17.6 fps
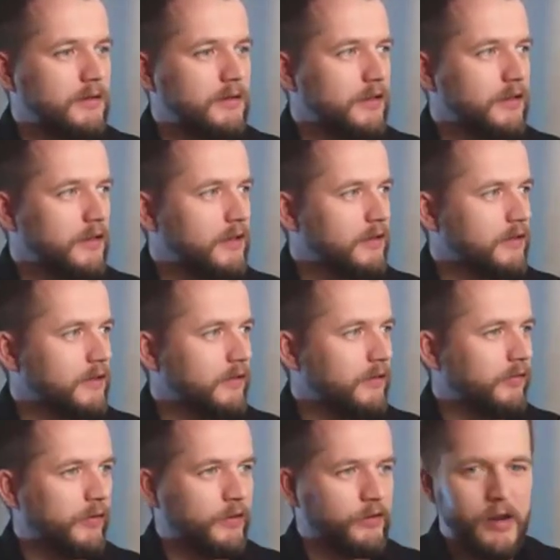in
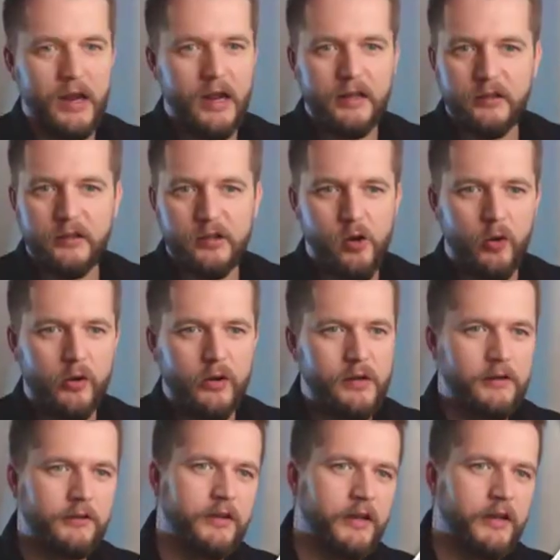different
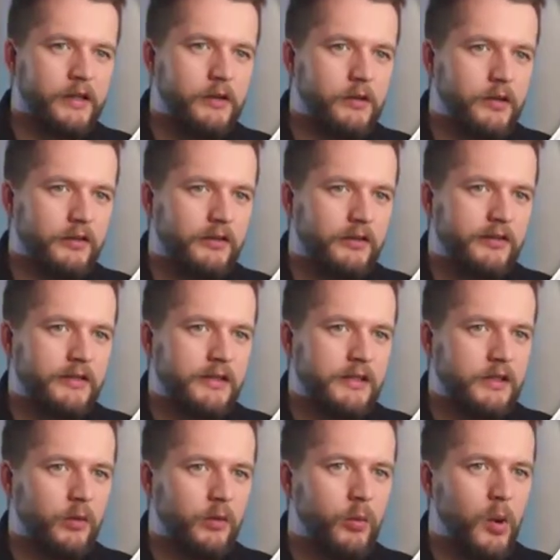categories. Like you can
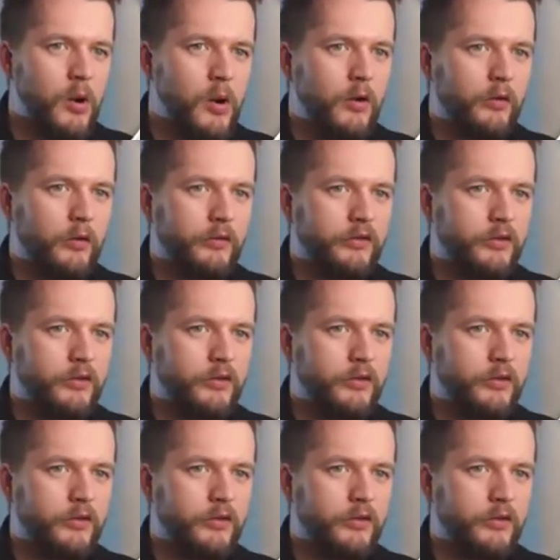see the walls,